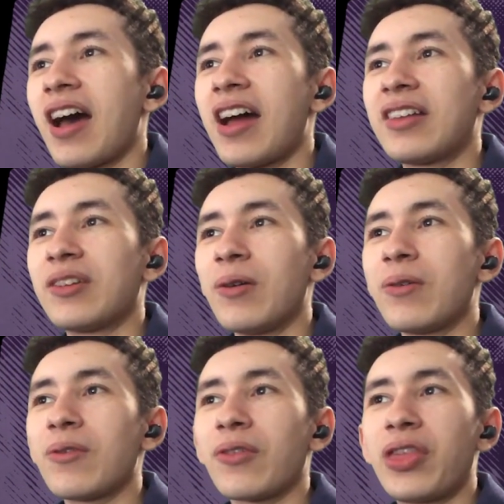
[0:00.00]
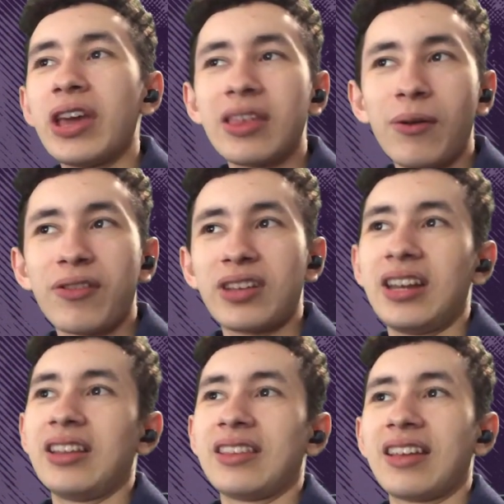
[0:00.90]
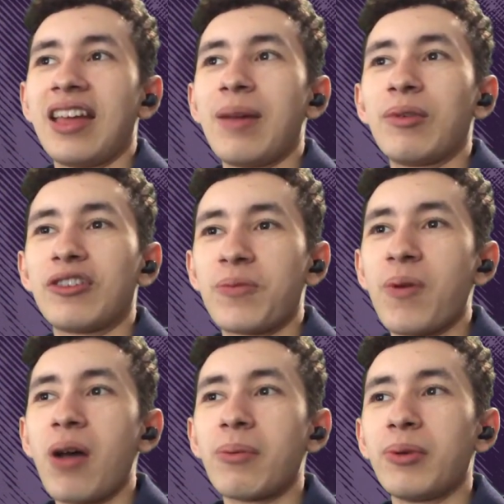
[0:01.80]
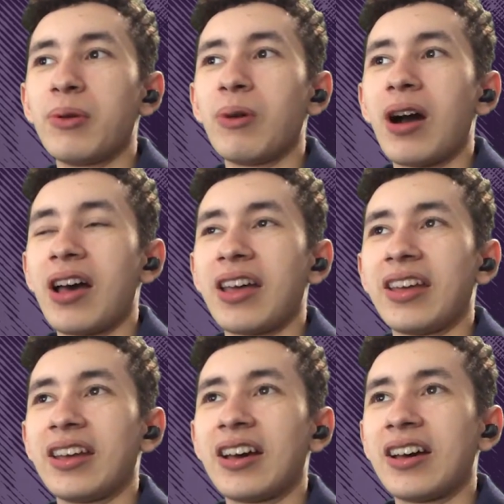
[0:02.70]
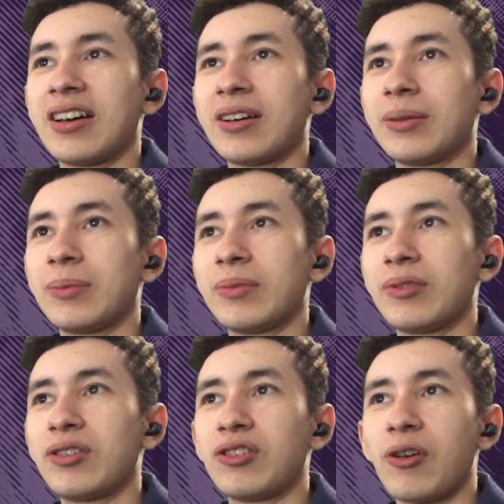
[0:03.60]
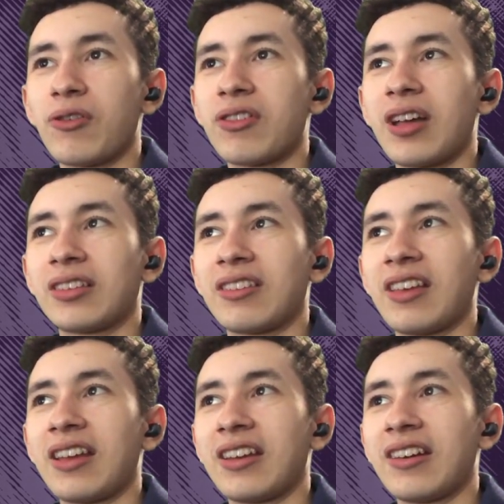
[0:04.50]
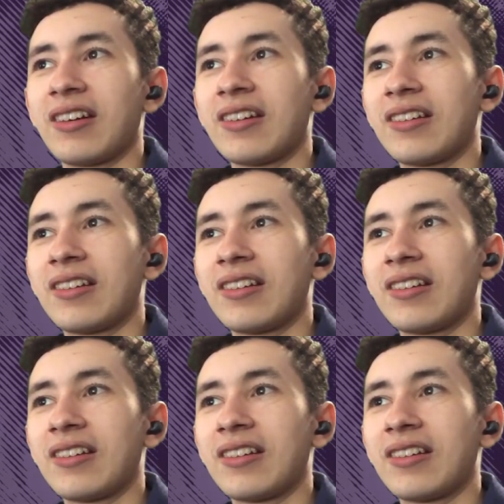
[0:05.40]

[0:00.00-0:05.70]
I don't think that was stated in the game, which is probably why um, she chose not to say it here